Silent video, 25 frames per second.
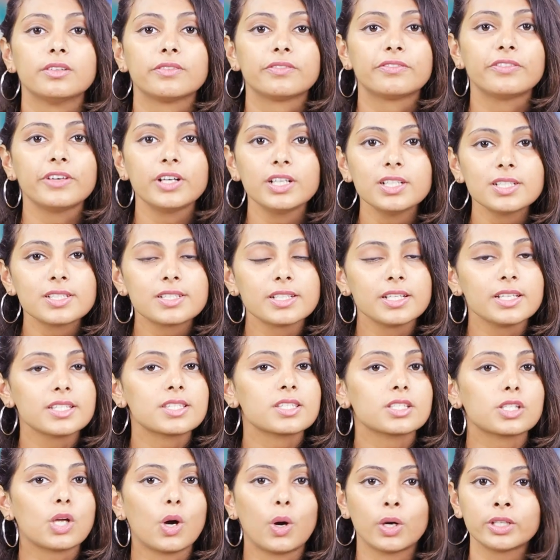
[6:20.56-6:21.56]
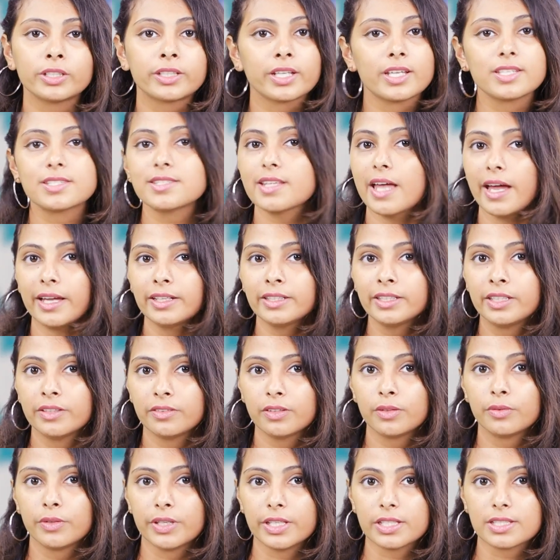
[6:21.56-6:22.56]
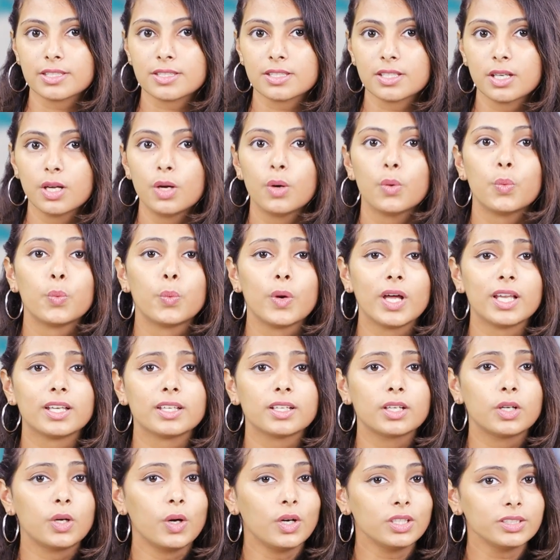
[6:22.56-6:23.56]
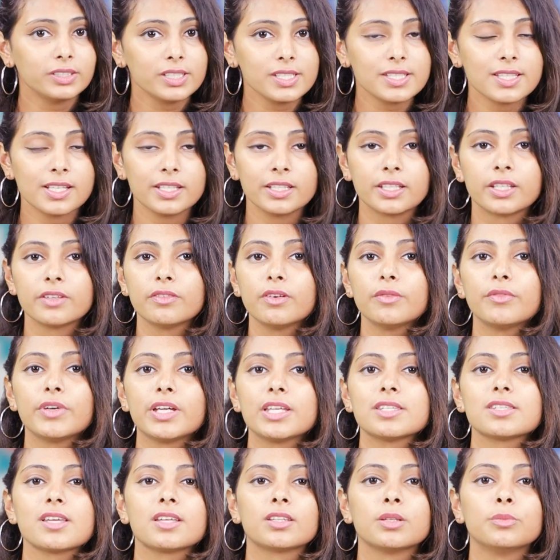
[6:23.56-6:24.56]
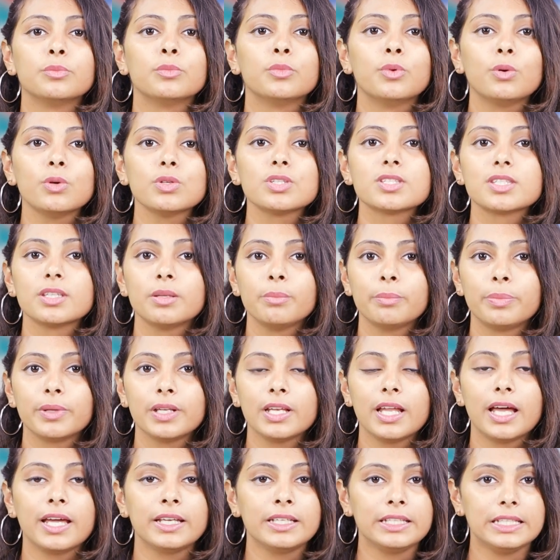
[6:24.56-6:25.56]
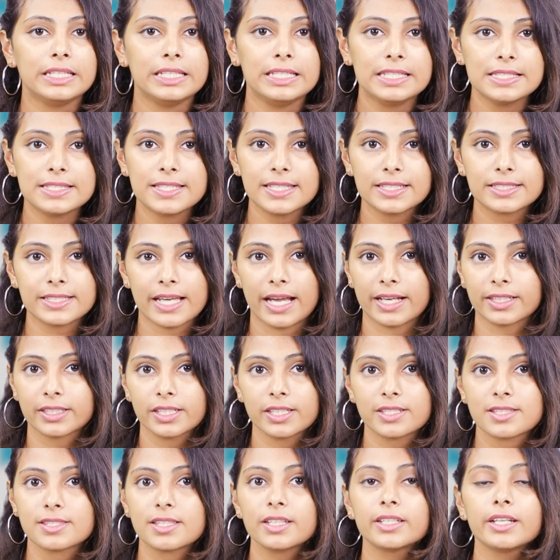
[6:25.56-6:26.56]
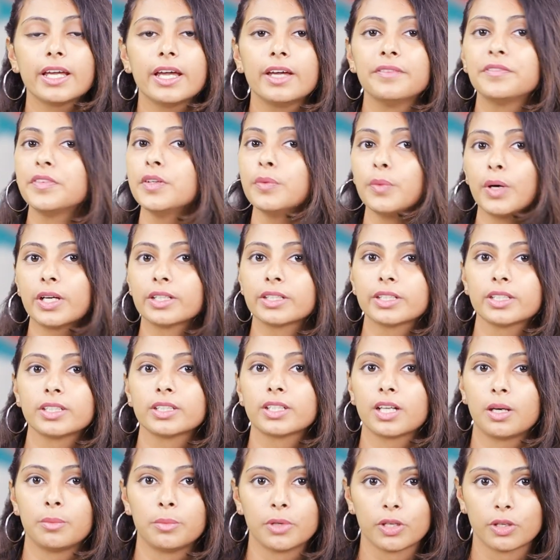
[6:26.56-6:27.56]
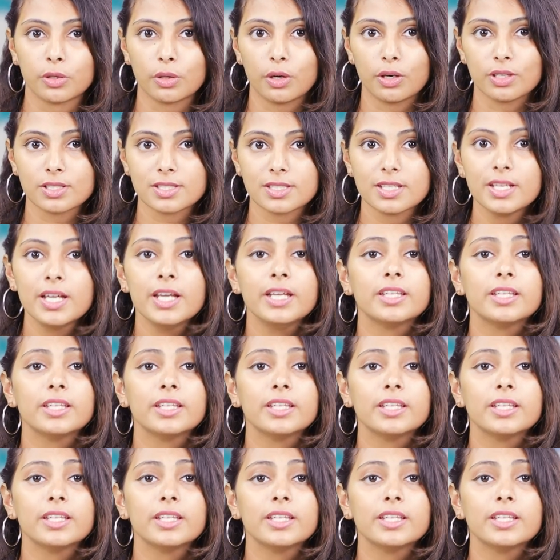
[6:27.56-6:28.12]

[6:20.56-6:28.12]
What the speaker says: First is contests and giveaways. Well, contests and giveaways are the most simple and easy tactics that everyone can come across.